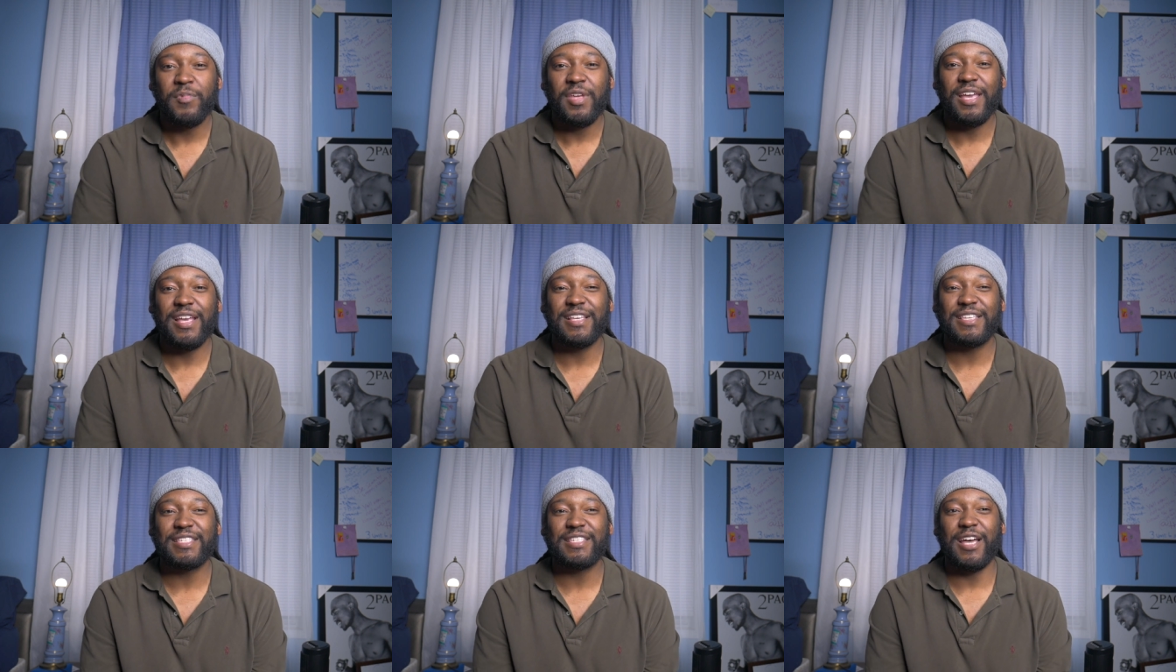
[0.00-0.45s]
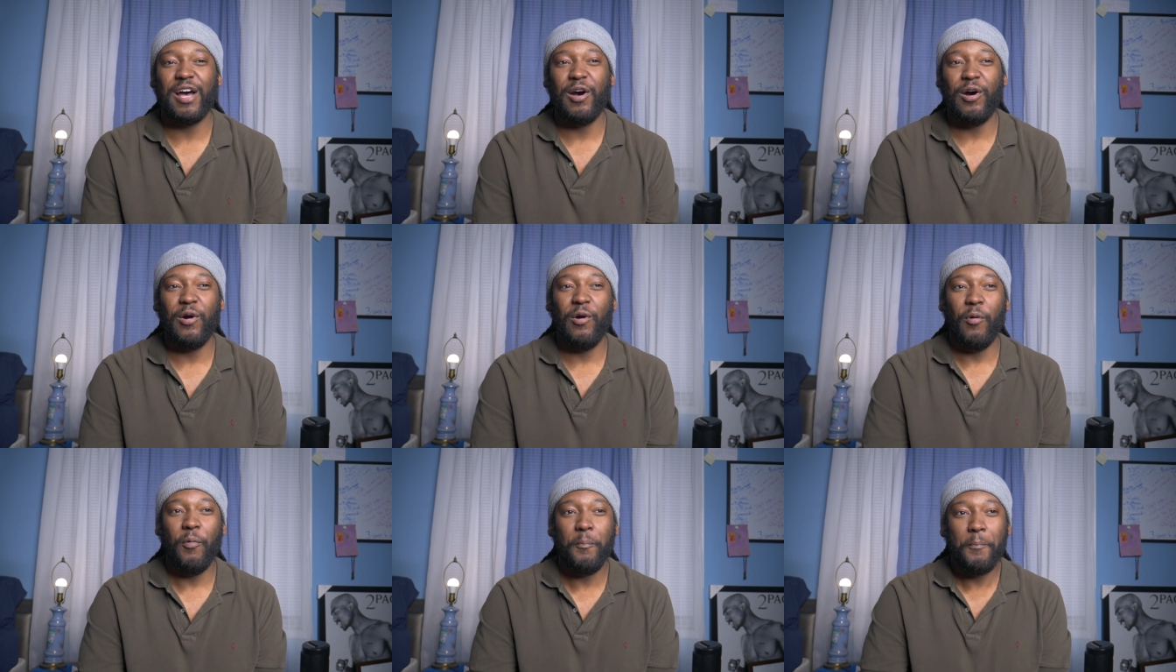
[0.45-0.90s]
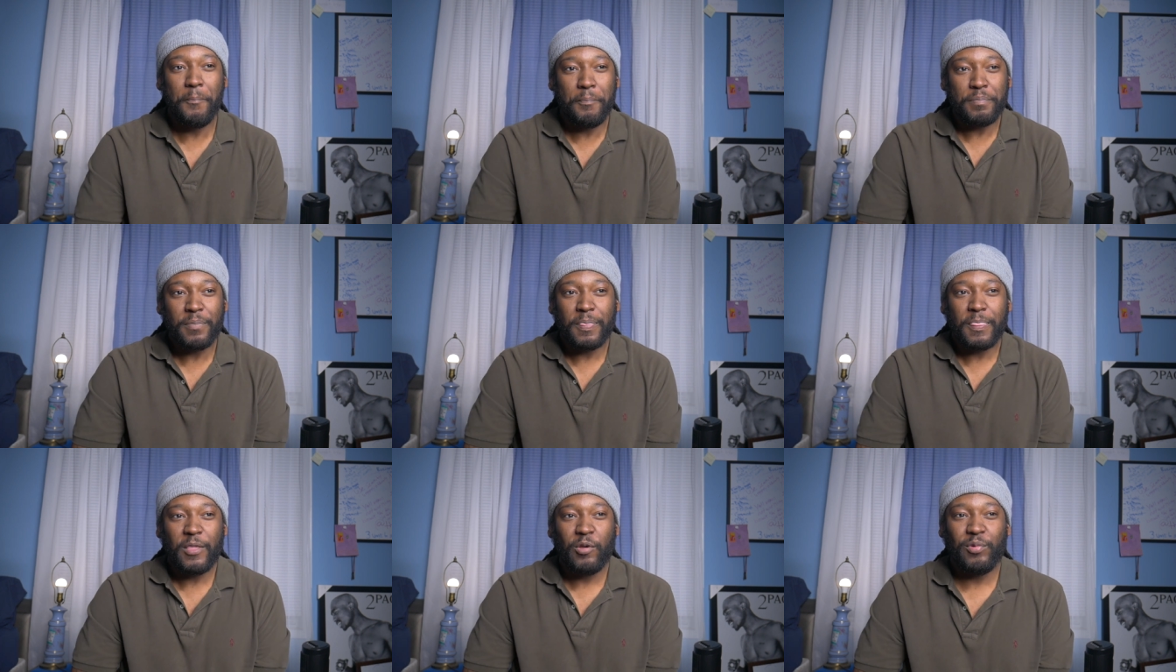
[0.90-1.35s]
And so
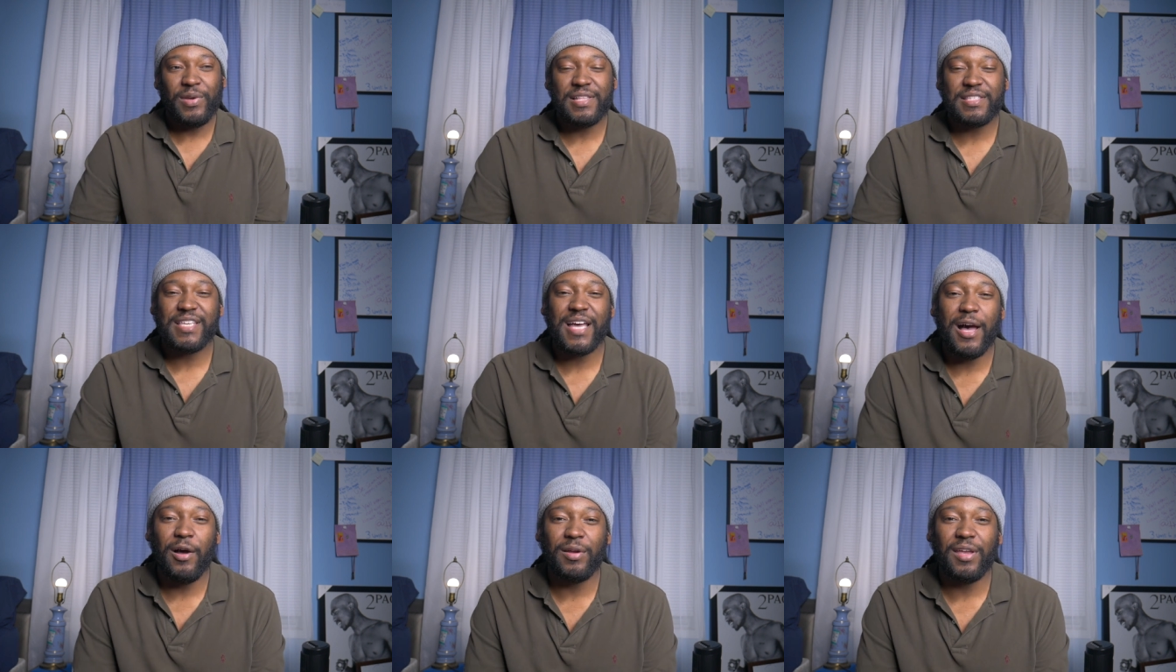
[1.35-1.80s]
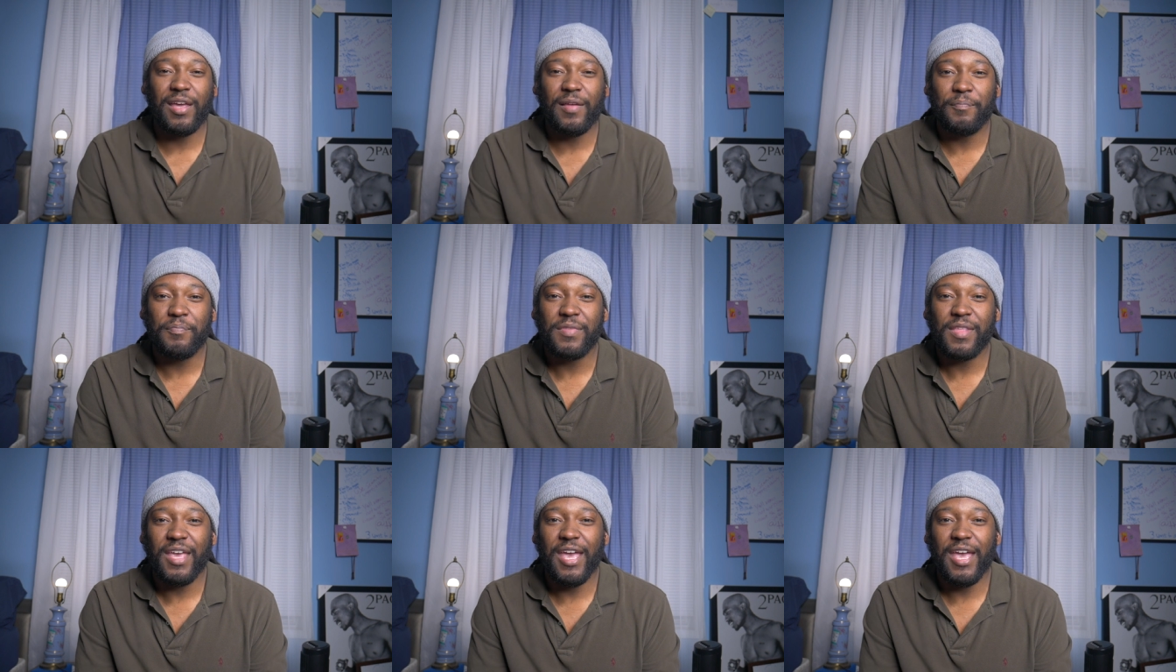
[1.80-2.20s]
we talking,